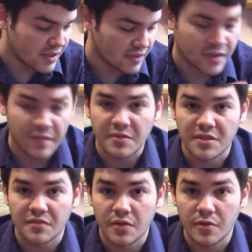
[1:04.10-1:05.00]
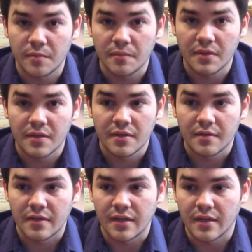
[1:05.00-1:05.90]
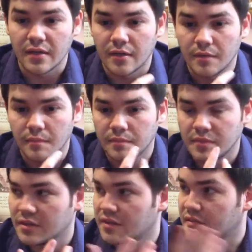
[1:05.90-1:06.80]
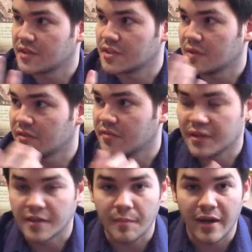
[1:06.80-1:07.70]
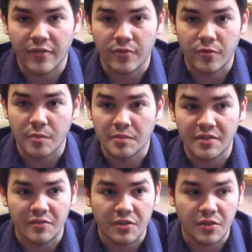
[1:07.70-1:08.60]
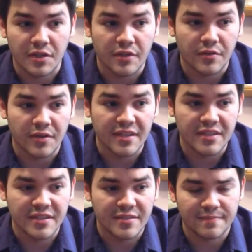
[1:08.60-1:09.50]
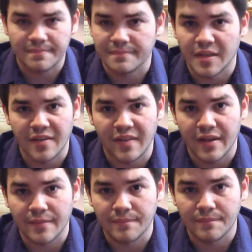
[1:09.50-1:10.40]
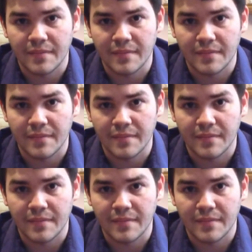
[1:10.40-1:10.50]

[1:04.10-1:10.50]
like the comforts of home, different things you might find in the bathroom, different cooking ingredients, none of that.